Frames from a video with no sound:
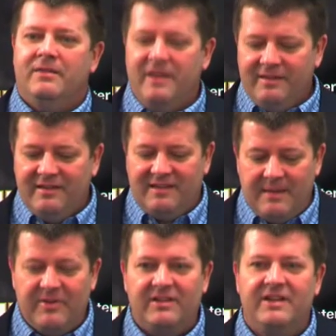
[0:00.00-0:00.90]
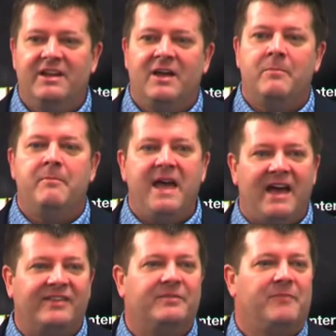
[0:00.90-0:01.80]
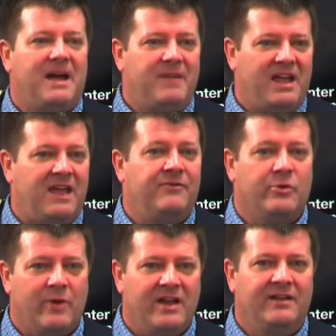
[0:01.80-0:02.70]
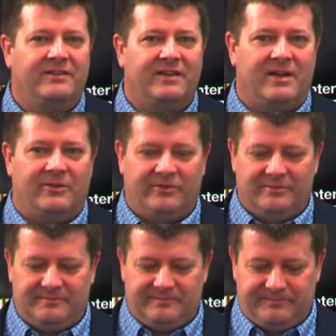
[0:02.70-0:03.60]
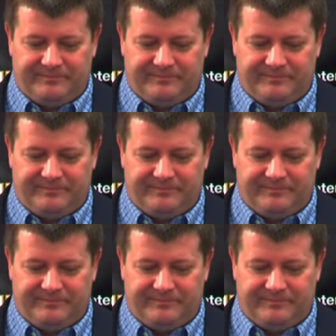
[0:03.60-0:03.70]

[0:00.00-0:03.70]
This is typically done best by behavior rating scales.